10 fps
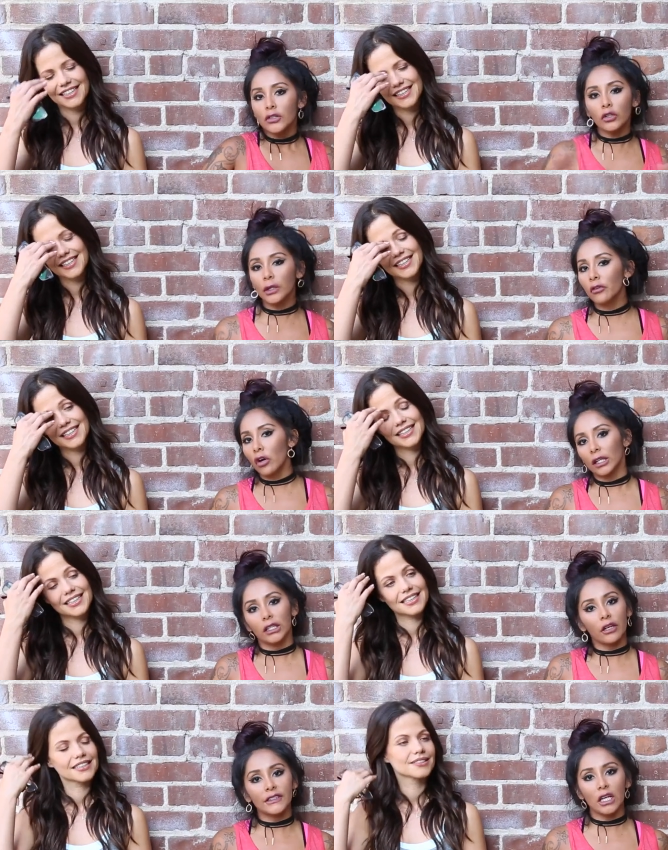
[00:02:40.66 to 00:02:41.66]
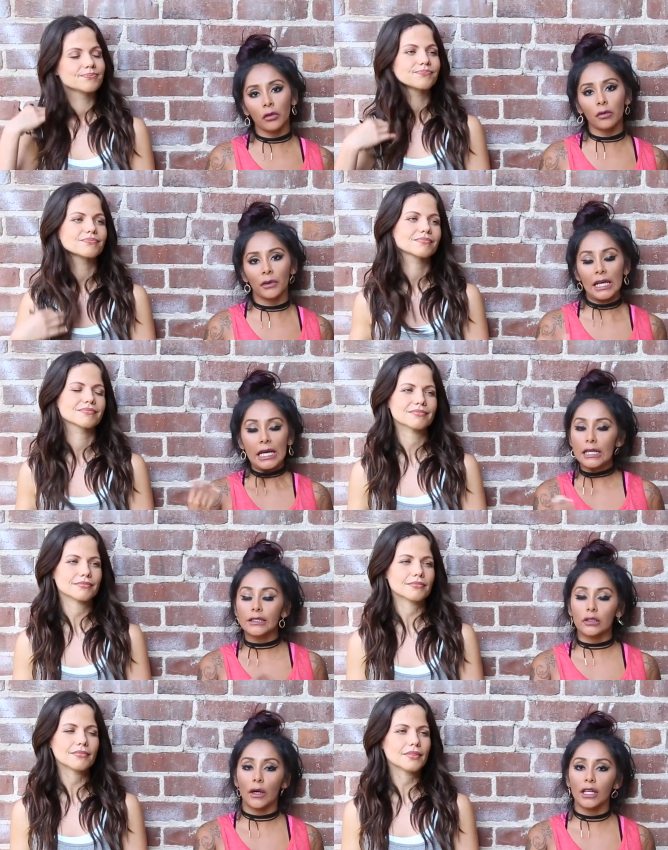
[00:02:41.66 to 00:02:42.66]
Speaker 1: Don't get me wrong, I love summer, but I hate
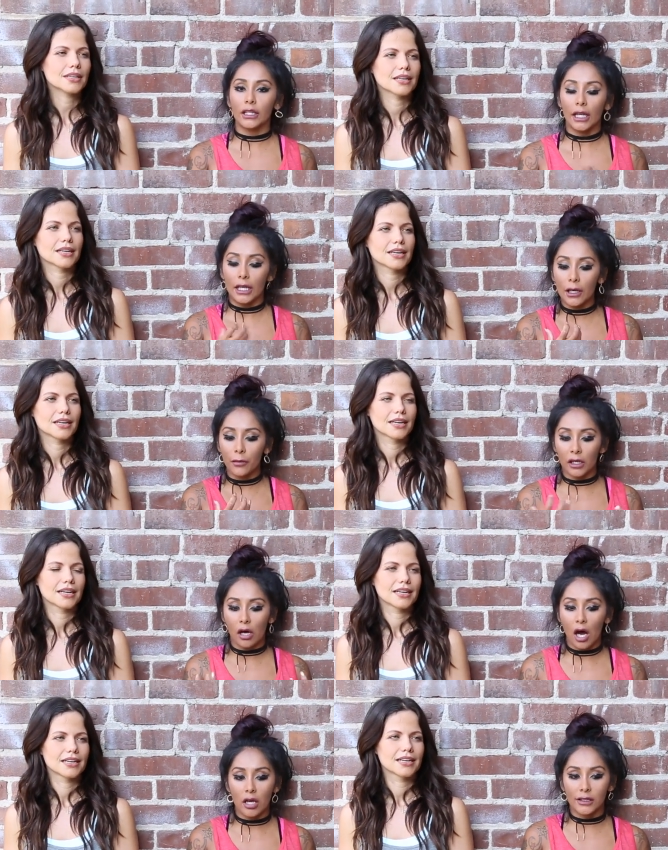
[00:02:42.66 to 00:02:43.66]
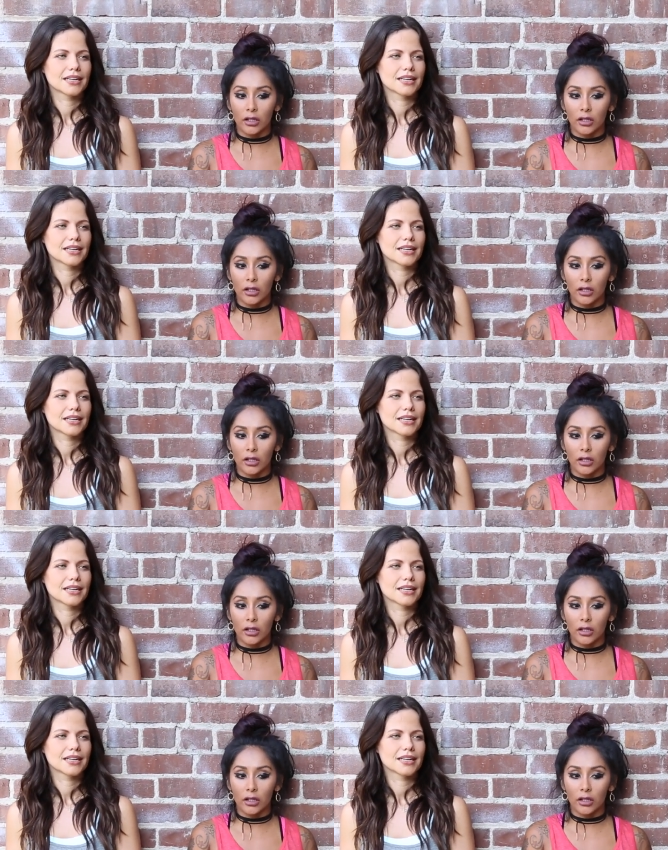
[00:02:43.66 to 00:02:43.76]
sweating and I hate being hot.